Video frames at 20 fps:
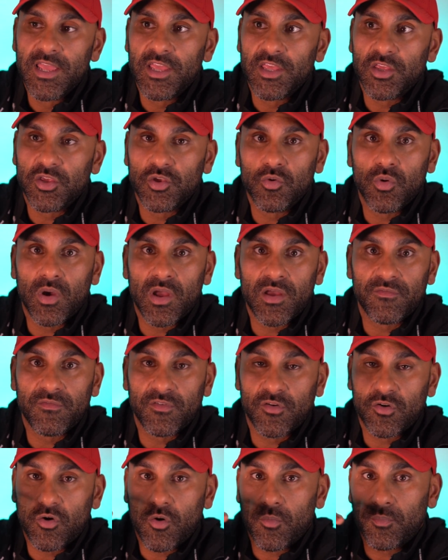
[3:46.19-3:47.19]
you
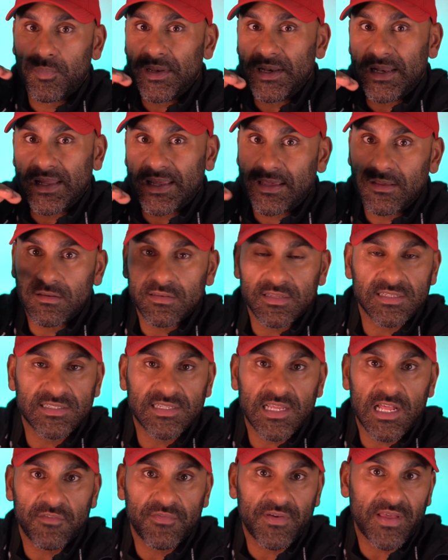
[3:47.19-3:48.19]
have completely killed
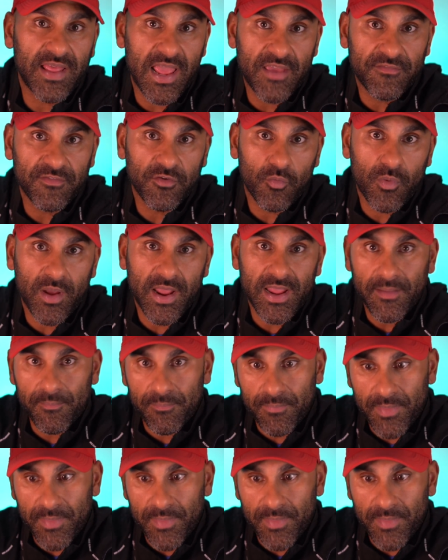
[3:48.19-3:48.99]
yourself at a heavy weight.